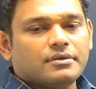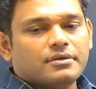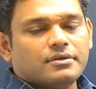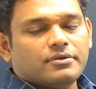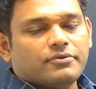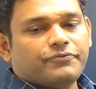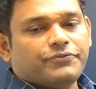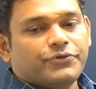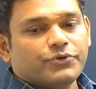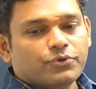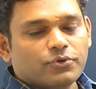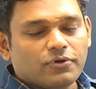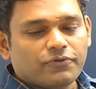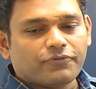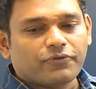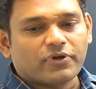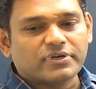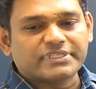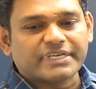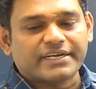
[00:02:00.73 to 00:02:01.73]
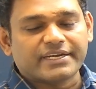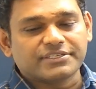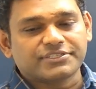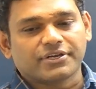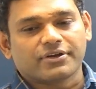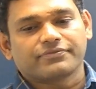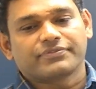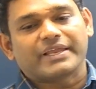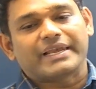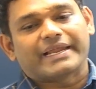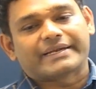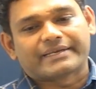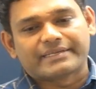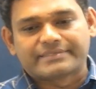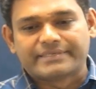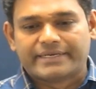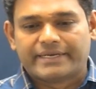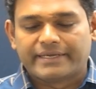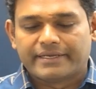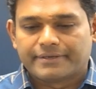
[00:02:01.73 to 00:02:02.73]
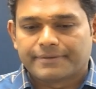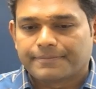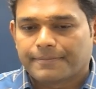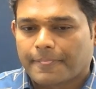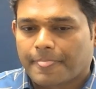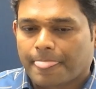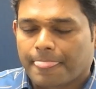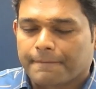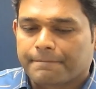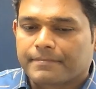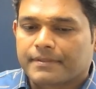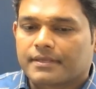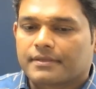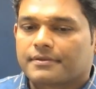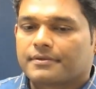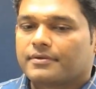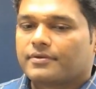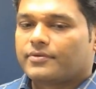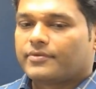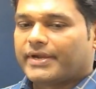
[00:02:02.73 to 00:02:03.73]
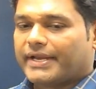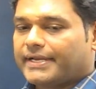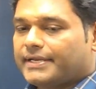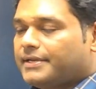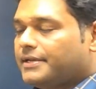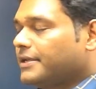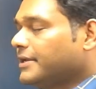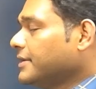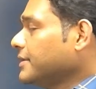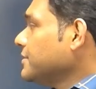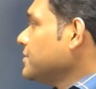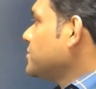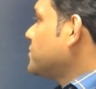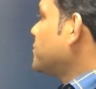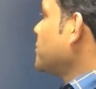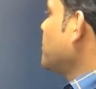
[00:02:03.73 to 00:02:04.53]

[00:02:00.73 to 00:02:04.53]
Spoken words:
fuel for generation of the electricity, right? So